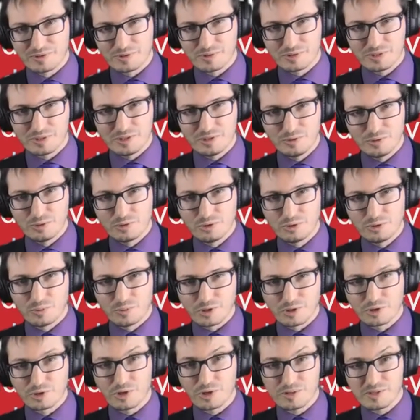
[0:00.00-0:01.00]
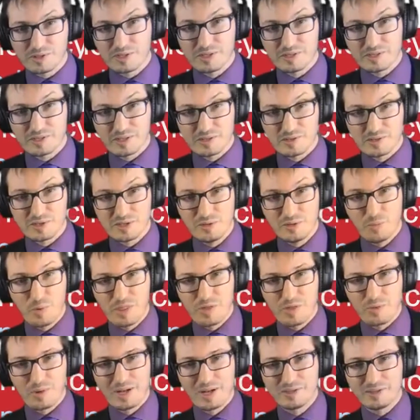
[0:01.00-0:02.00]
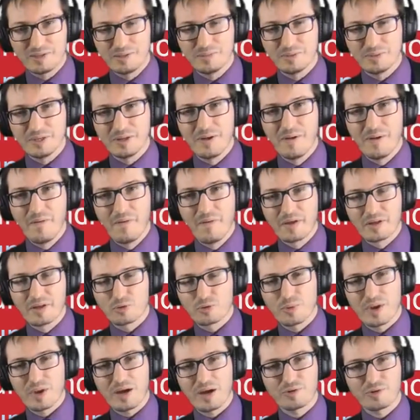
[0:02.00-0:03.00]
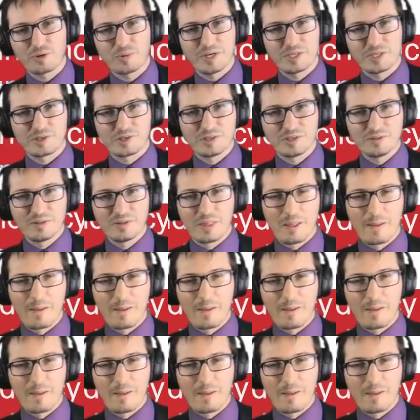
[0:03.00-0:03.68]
So you want consistency with OLTP. Do we have a question?